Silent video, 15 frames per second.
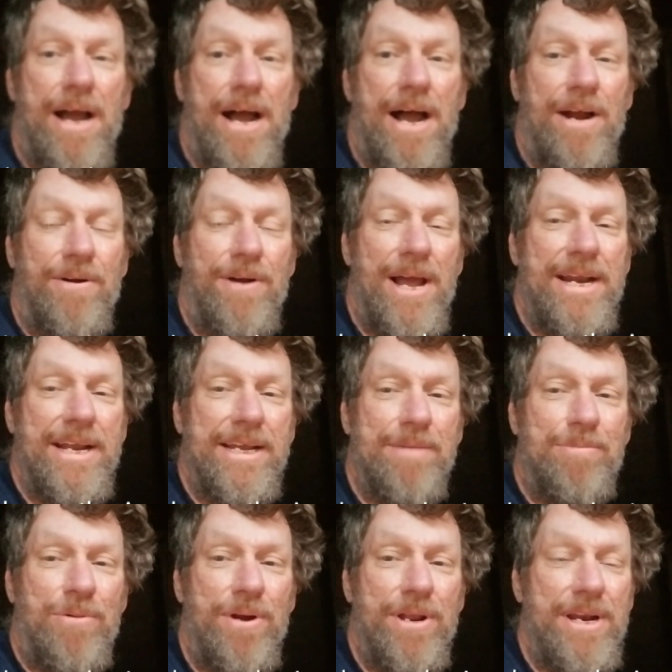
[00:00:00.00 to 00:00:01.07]
Alrighty, good
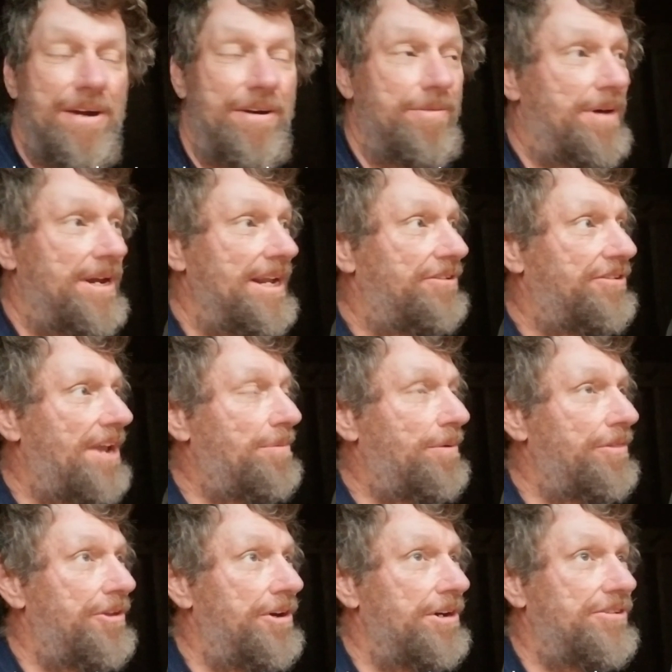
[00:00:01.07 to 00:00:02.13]
morning everybody. It's April
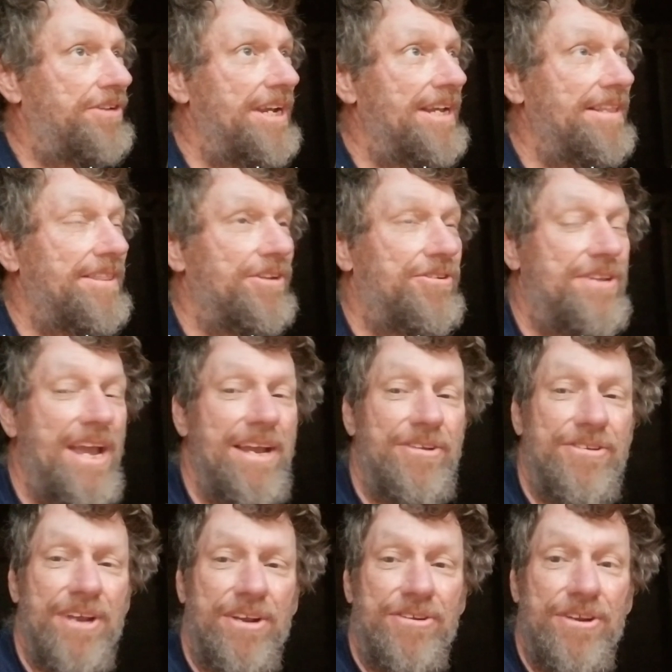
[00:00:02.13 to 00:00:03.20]
13th. It's day
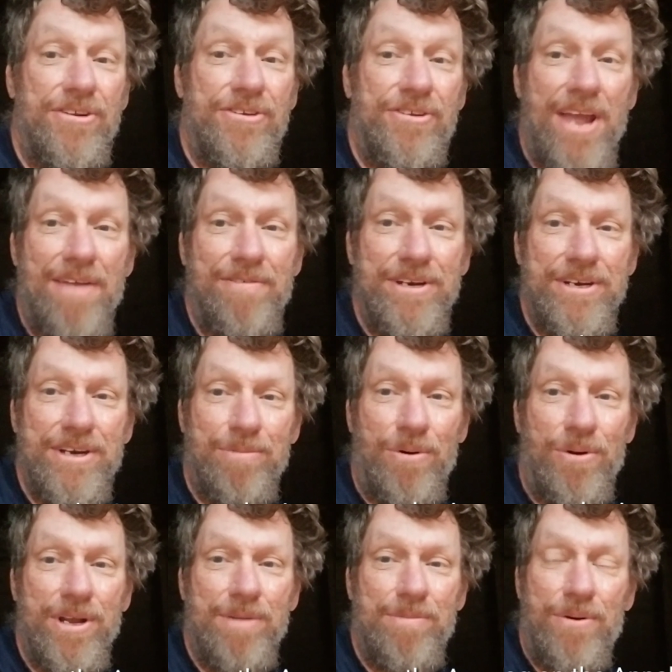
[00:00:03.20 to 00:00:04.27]
67. Good
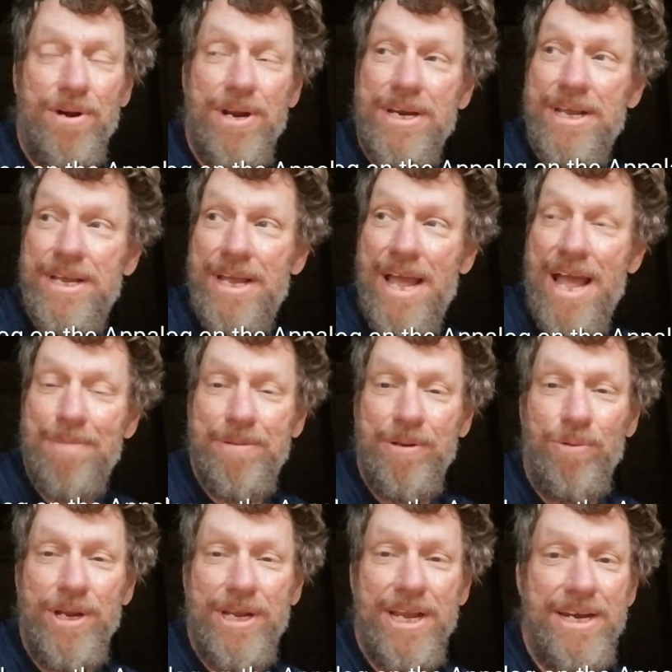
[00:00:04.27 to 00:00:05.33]
morning, good morning. Happy
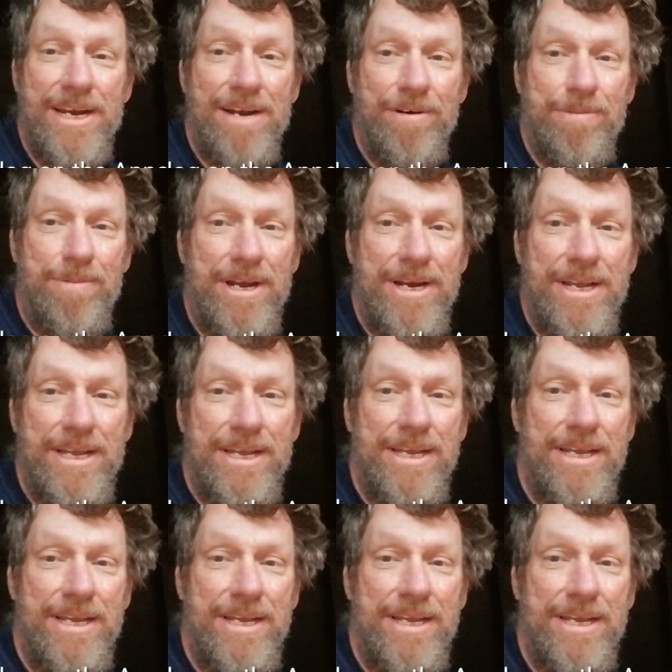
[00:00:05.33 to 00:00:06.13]
weekend everybody.